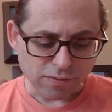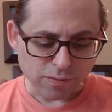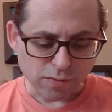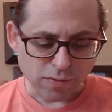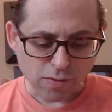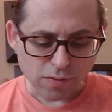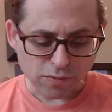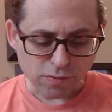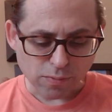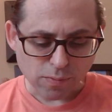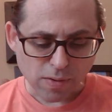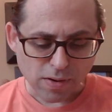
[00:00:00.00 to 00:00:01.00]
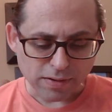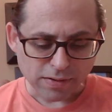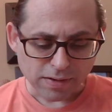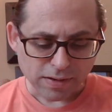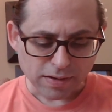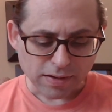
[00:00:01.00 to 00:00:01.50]
or hurt or want,
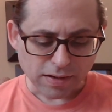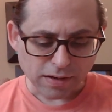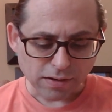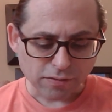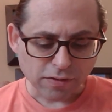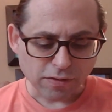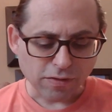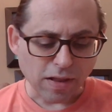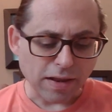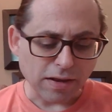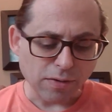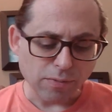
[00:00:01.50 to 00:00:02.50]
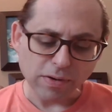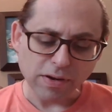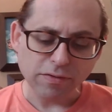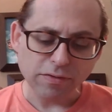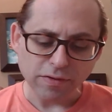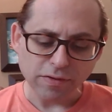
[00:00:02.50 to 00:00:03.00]
and it's just like anyone
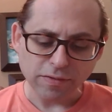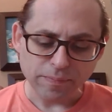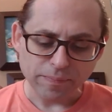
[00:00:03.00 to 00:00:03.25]
else's.